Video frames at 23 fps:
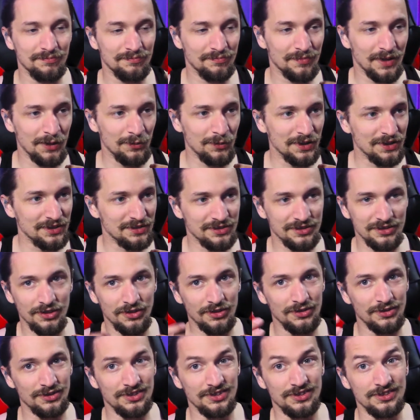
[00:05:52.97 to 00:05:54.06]
my week
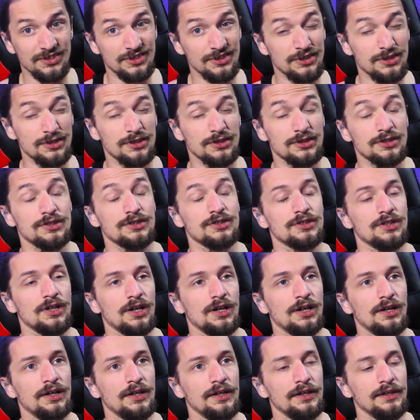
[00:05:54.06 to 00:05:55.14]
starts
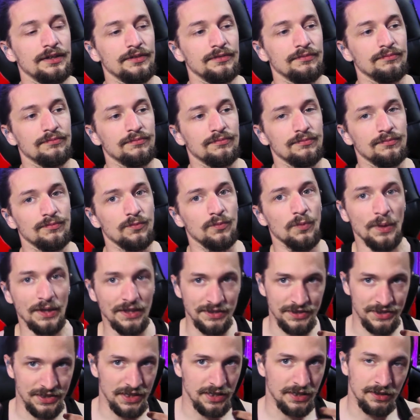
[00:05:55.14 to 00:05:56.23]
on
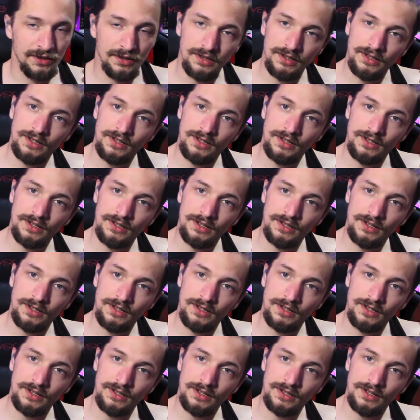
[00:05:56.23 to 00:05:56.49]
Wednesday,